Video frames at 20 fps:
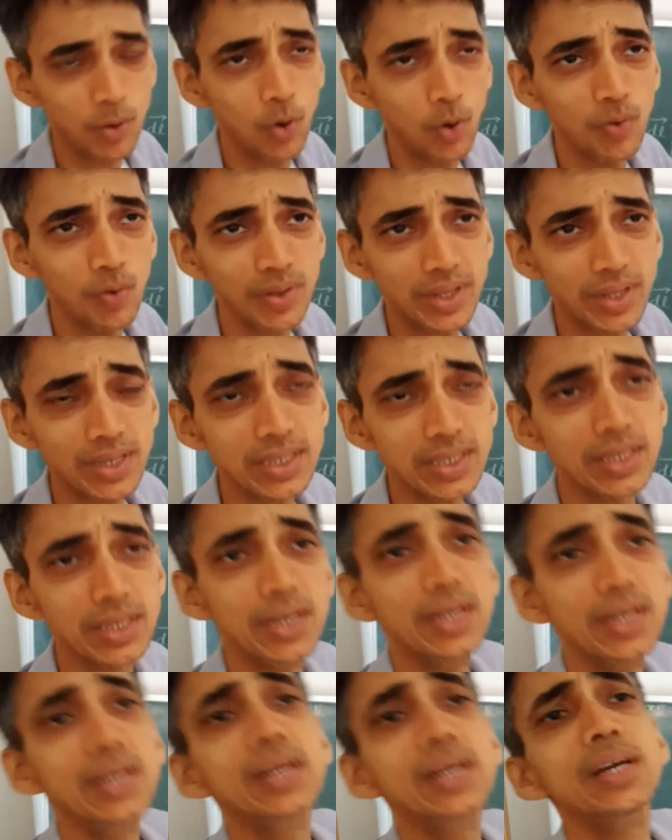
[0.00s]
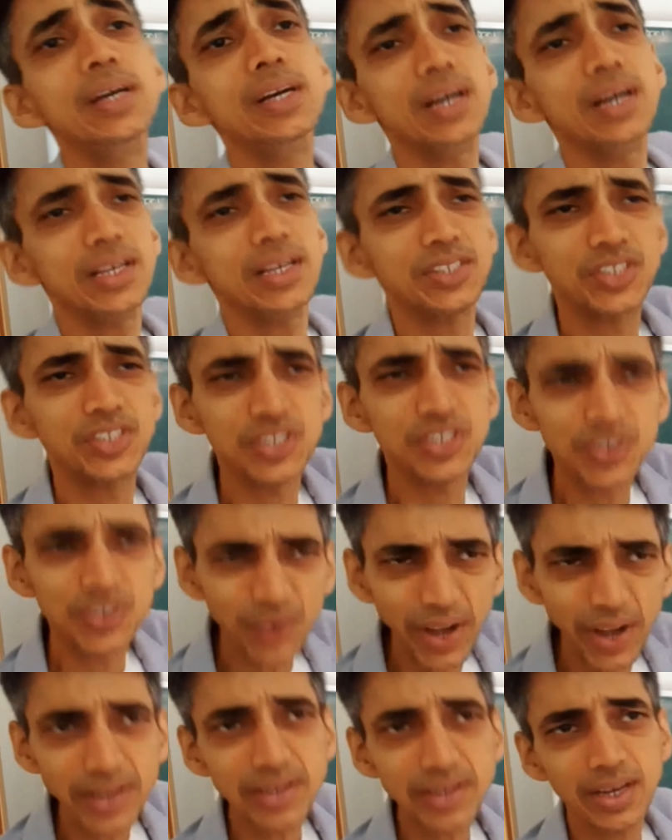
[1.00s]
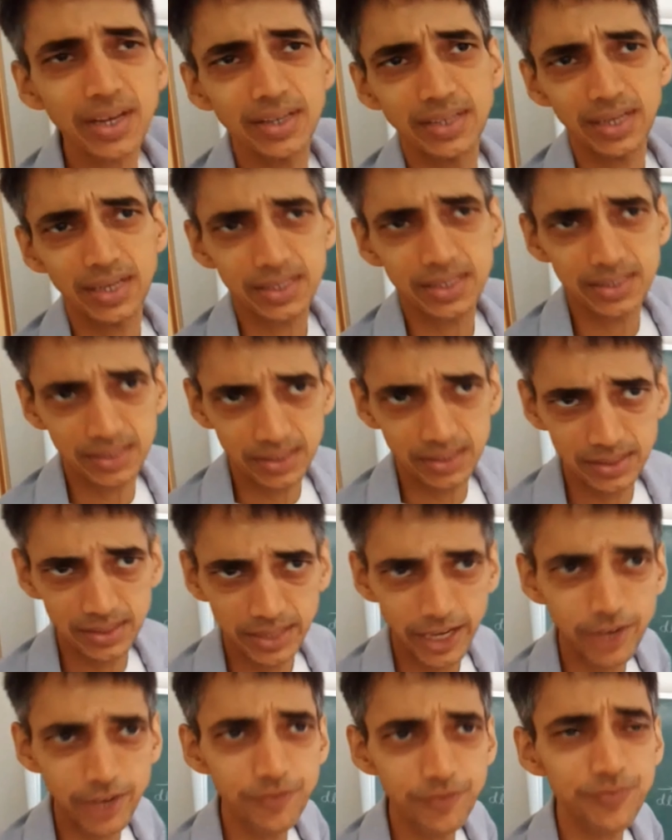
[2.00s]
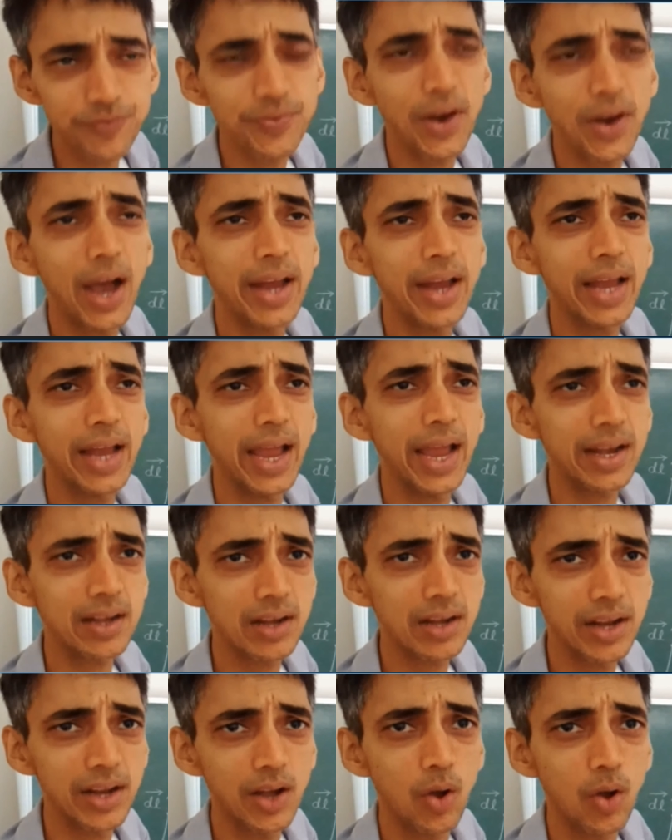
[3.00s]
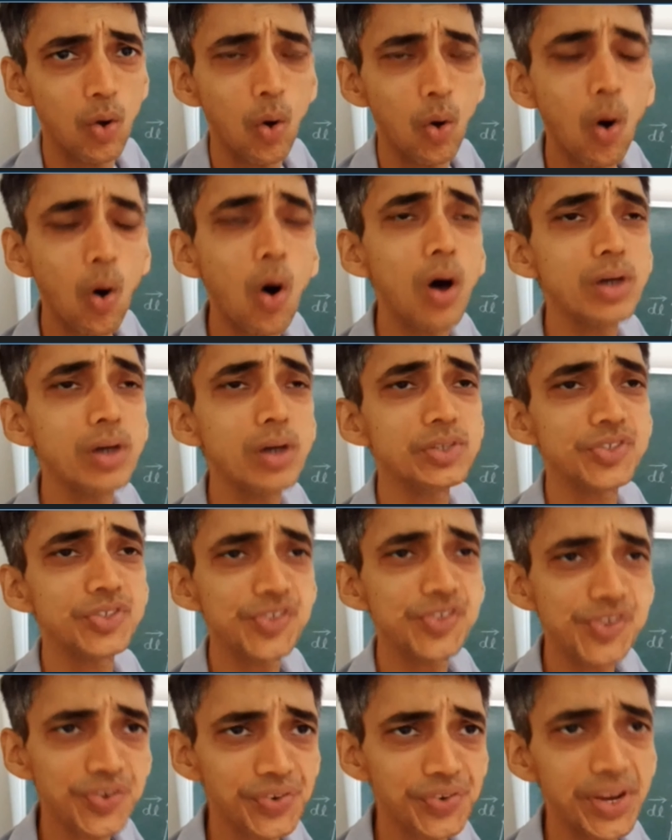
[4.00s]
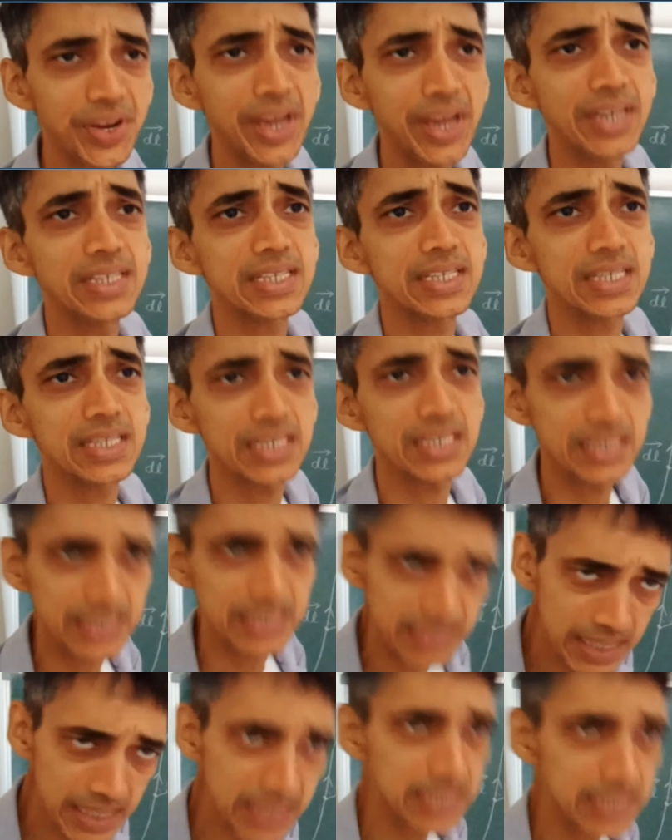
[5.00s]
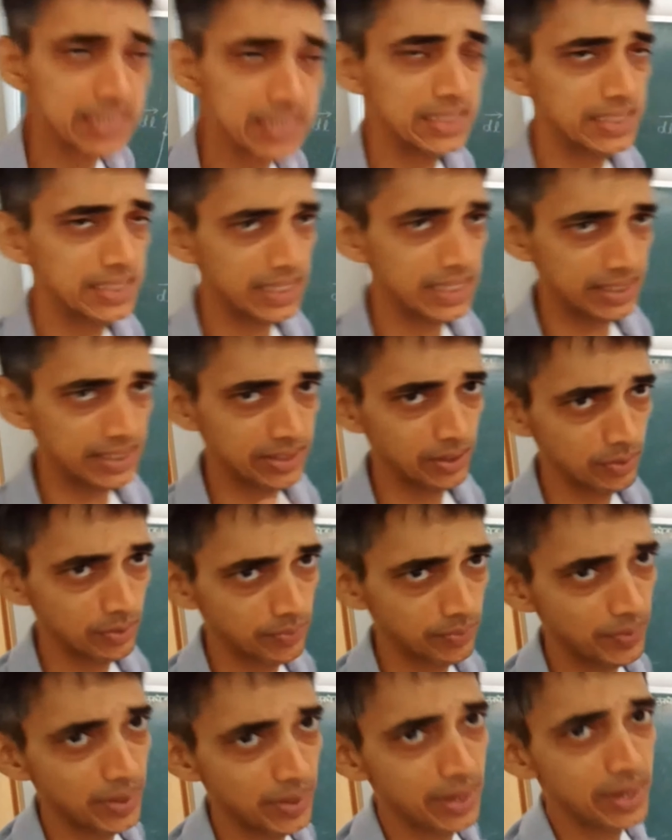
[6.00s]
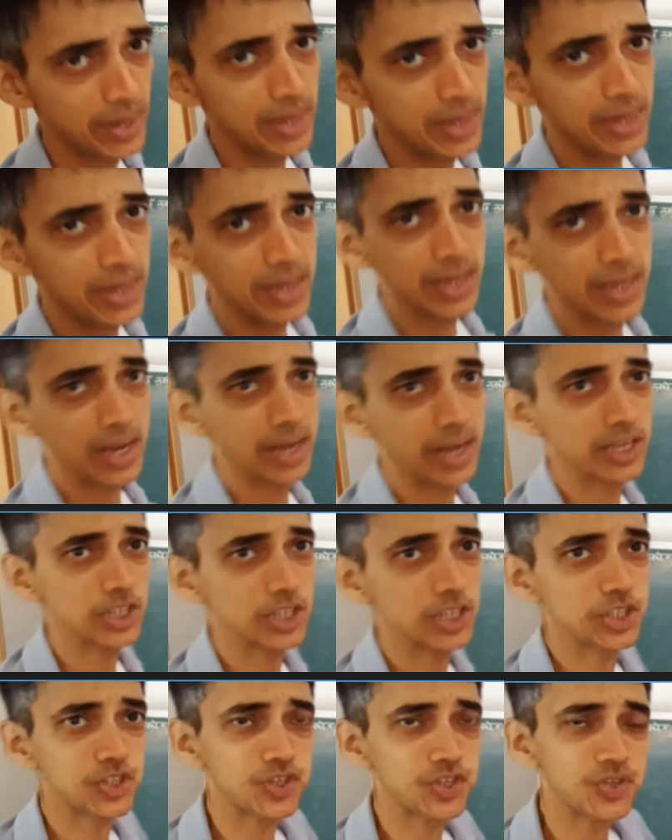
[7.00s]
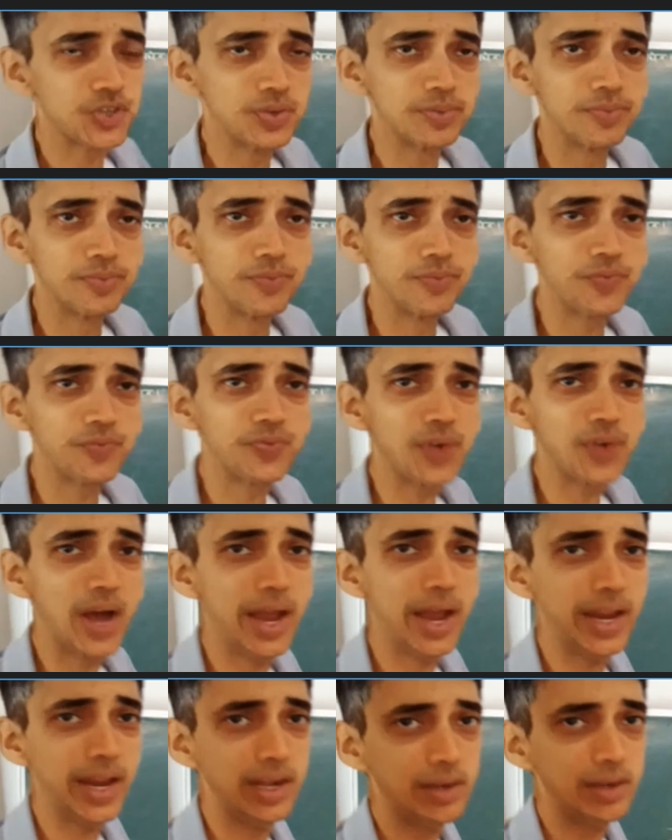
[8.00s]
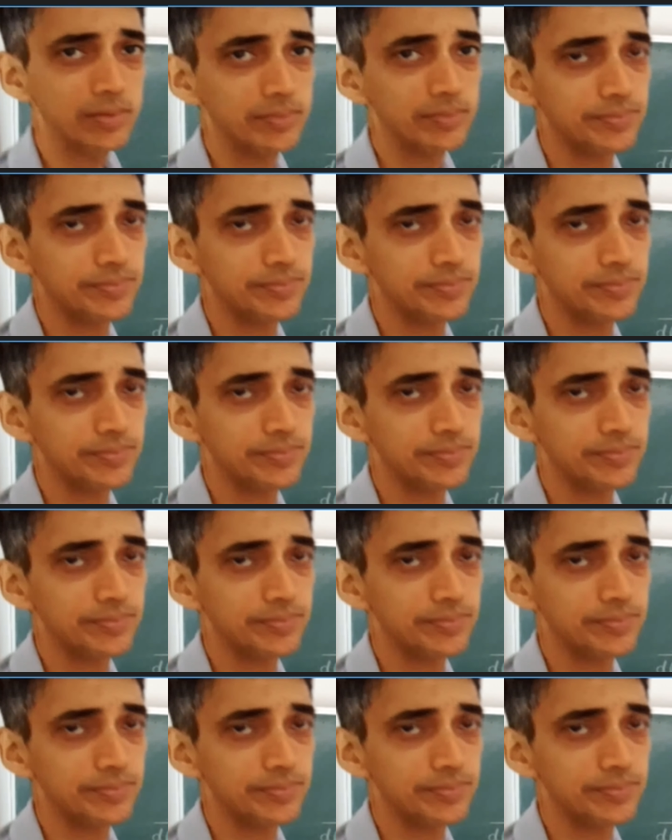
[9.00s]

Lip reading: go with it, a straight conductor. Infinitely long straight conductor. Let us find